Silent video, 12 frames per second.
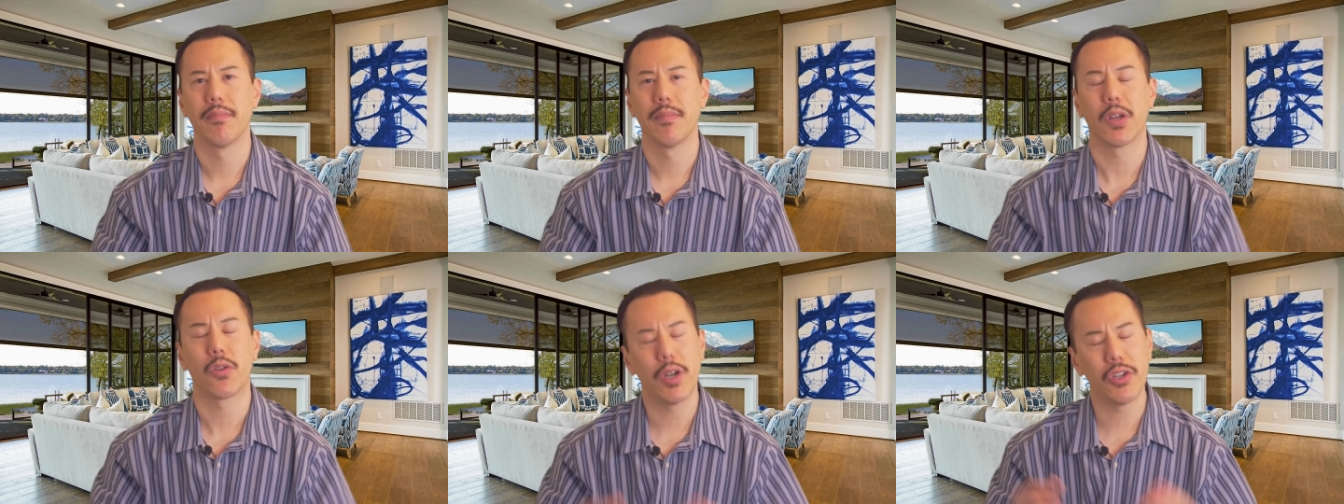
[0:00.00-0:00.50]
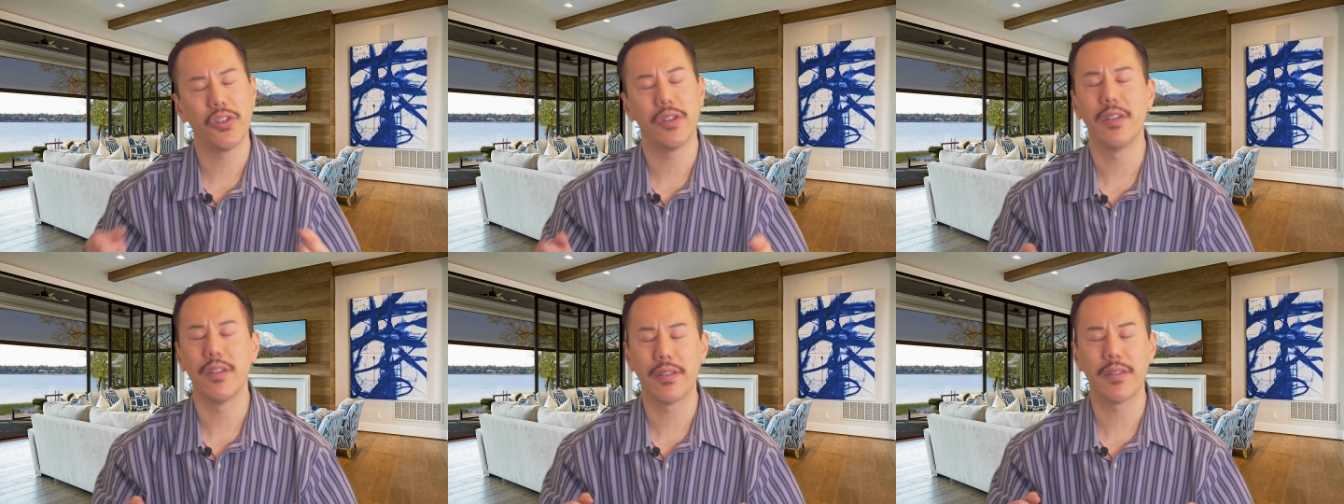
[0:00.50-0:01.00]
The question
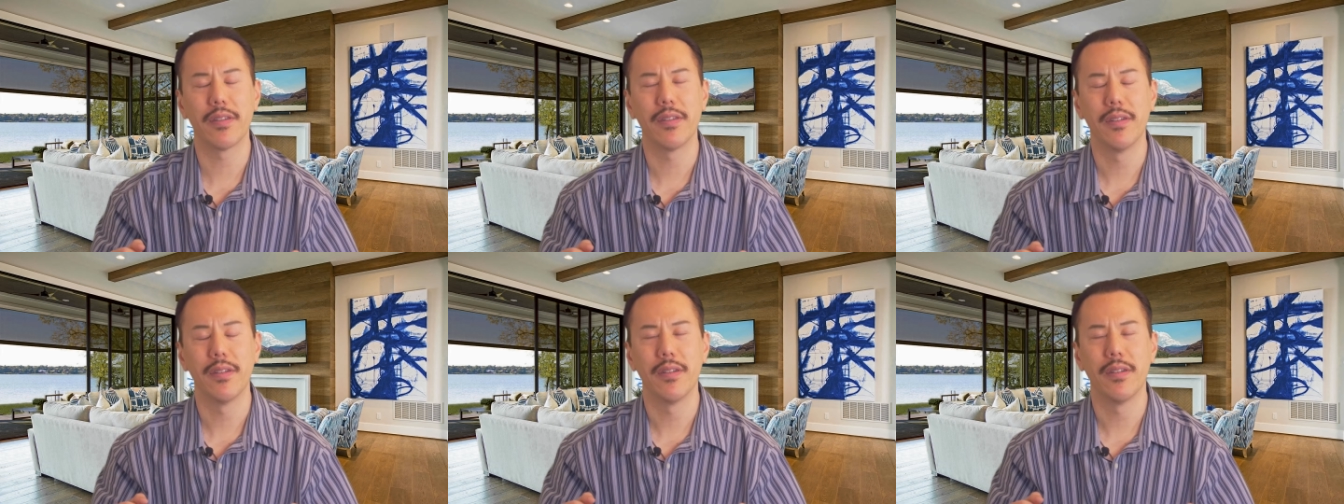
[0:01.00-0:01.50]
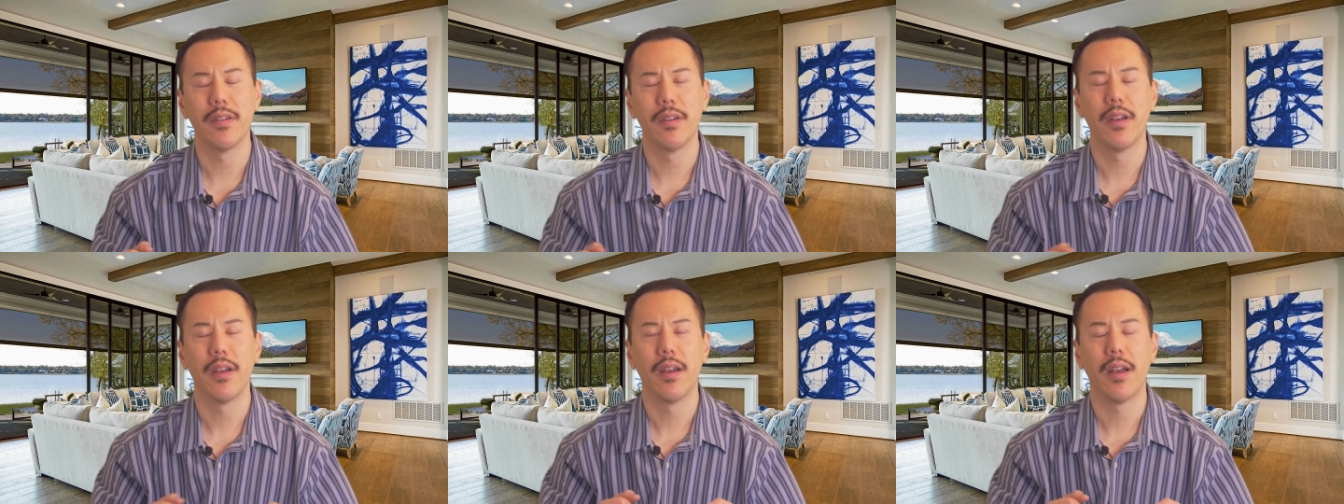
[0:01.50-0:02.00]
is,
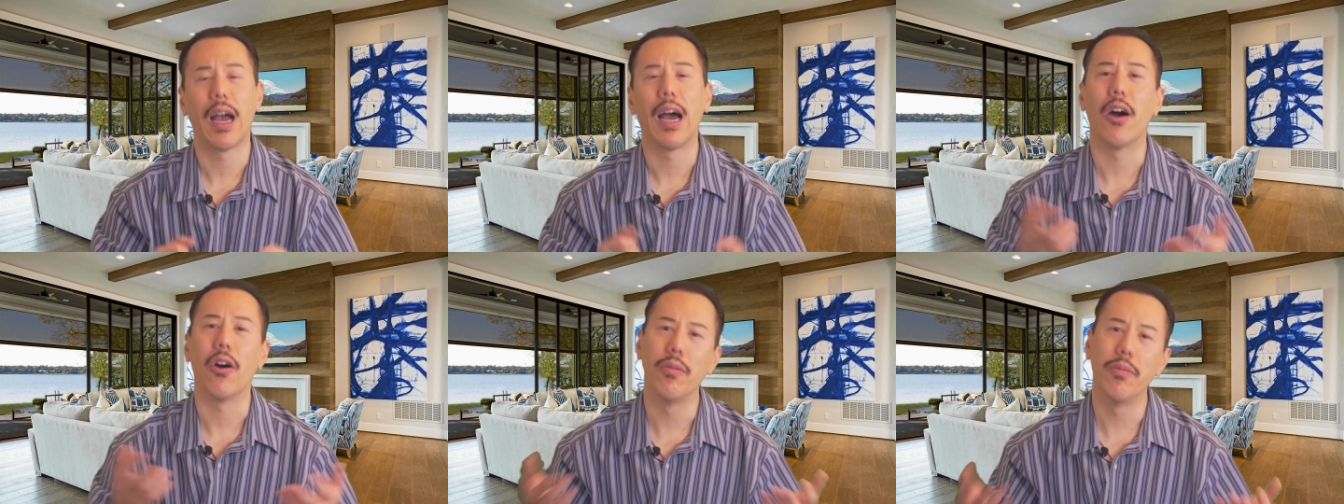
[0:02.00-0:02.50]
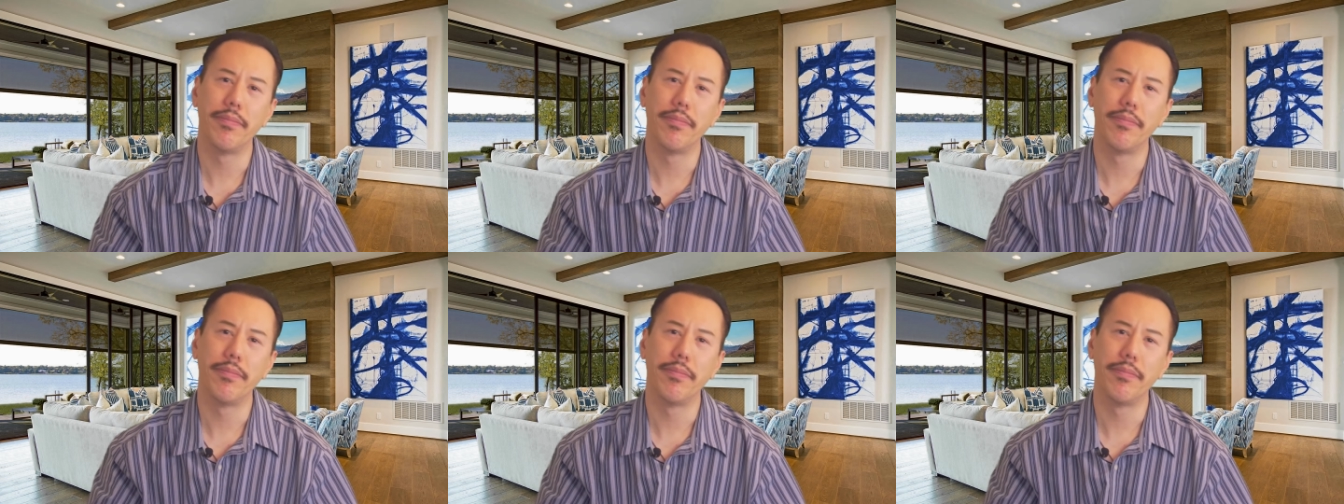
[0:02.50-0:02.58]
how?